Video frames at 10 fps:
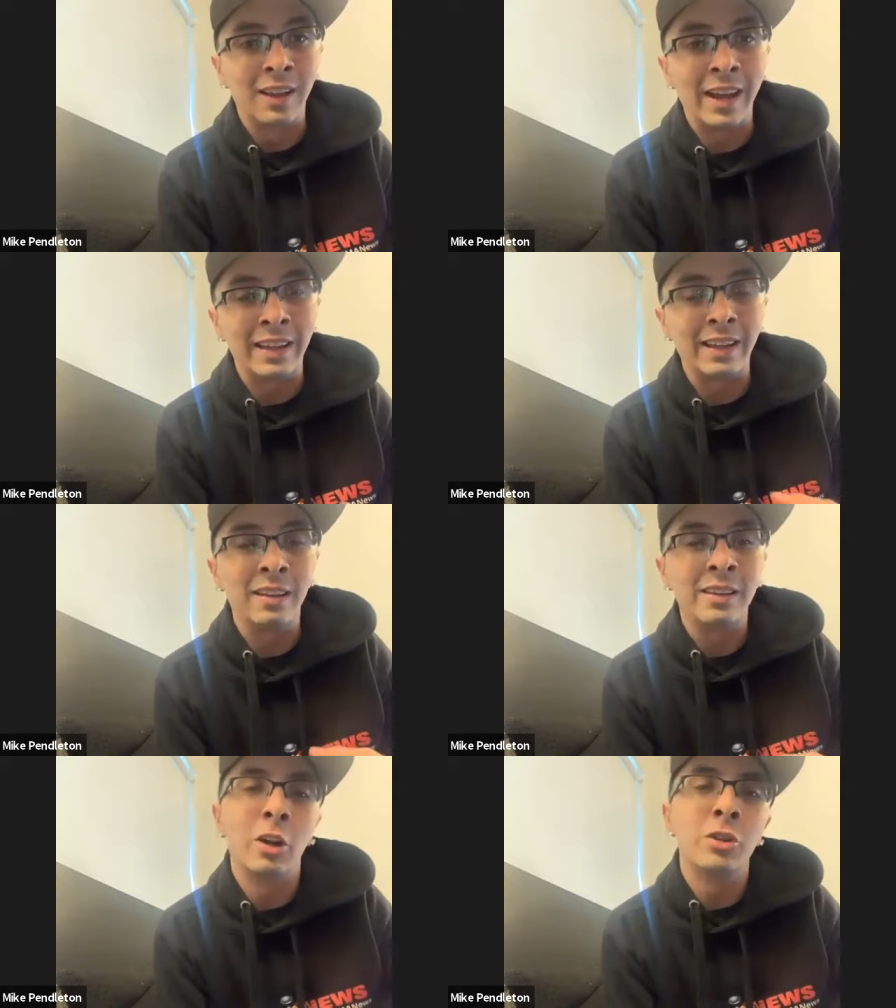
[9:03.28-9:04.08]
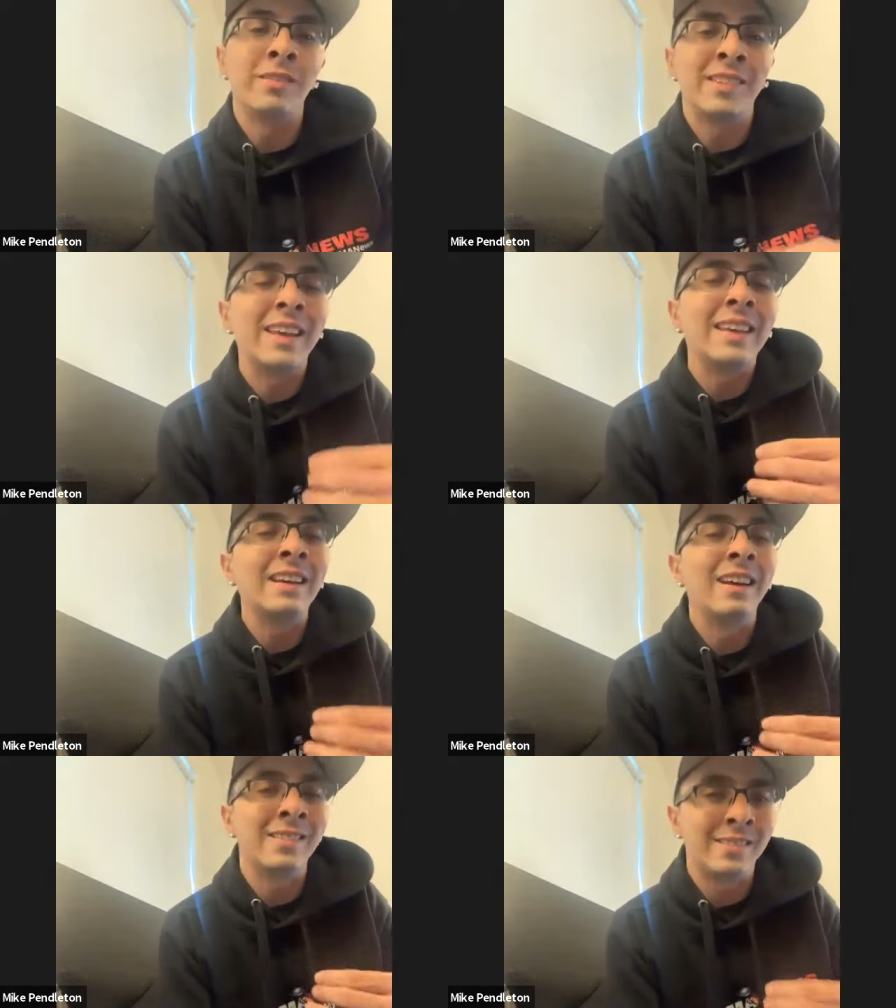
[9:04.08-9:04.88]
like they're just
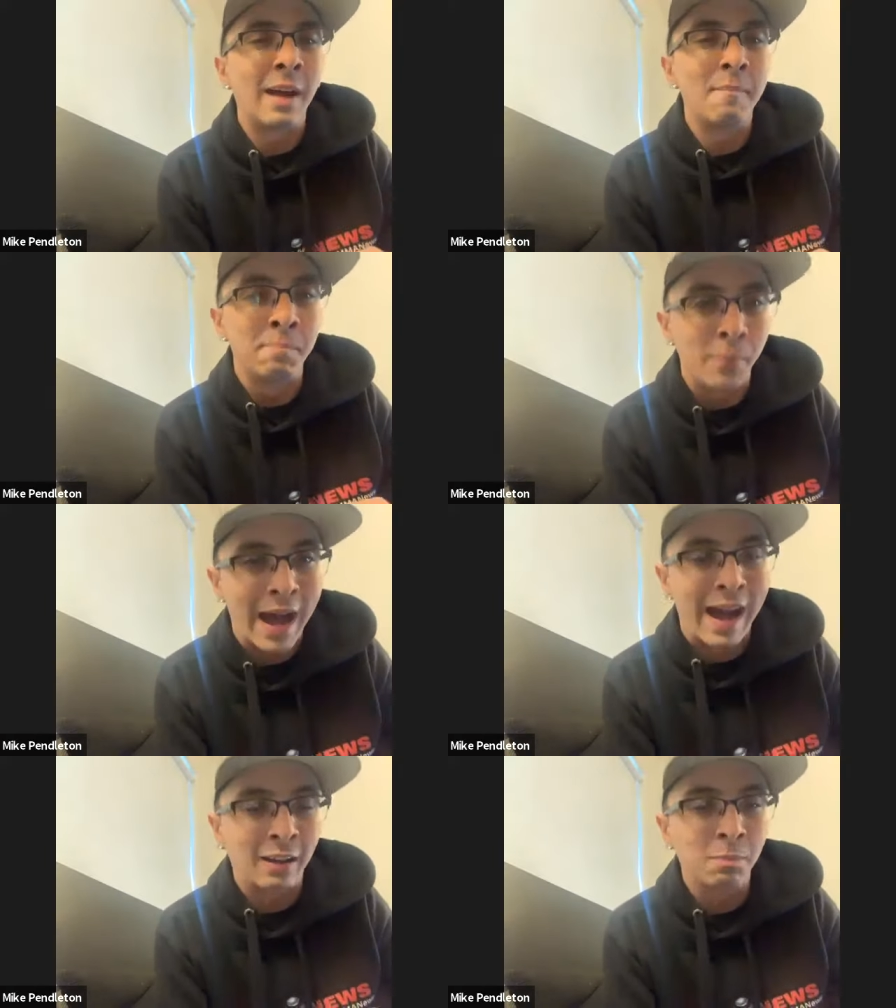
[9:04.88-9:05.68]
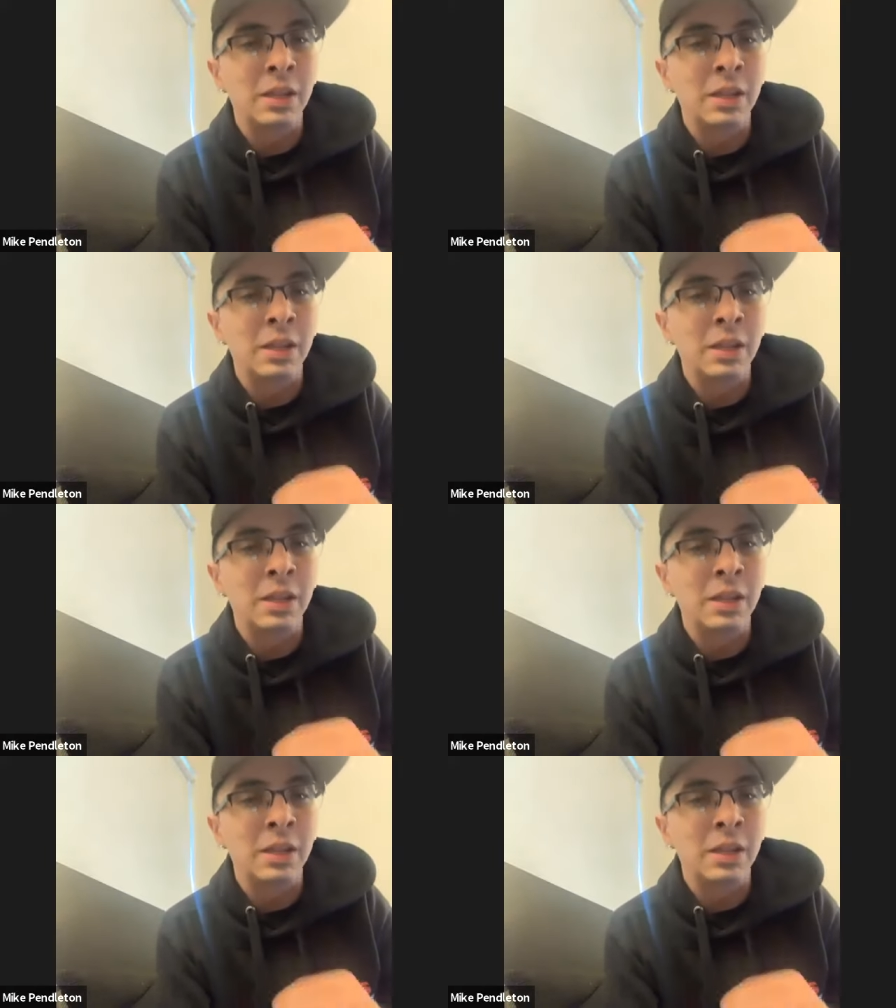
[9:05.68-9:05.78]
taking a step back